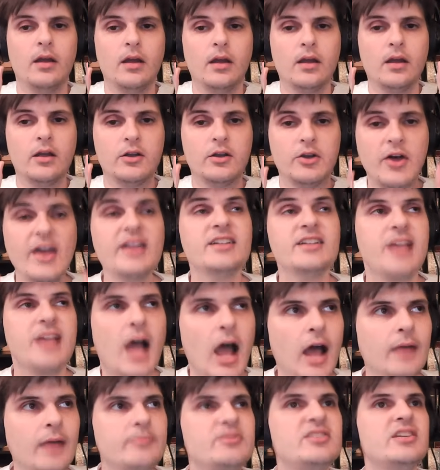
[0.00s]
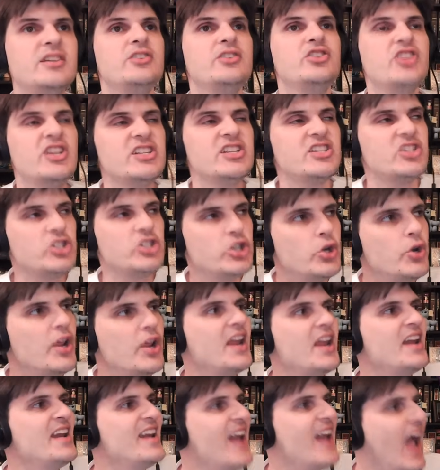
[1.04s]
Klay Thompson just
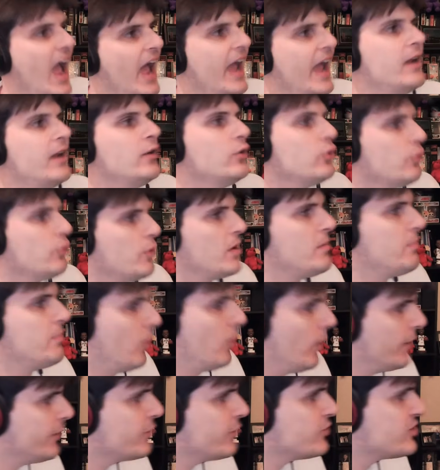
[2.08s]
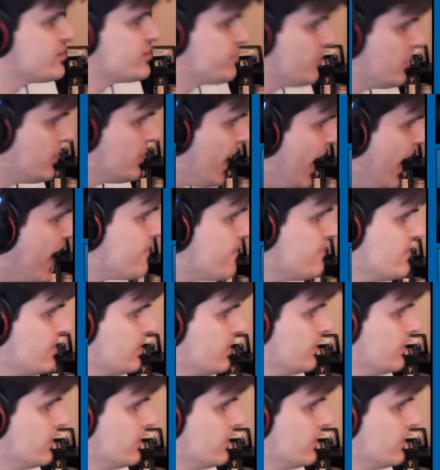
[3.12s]
shooting nine three pointers per game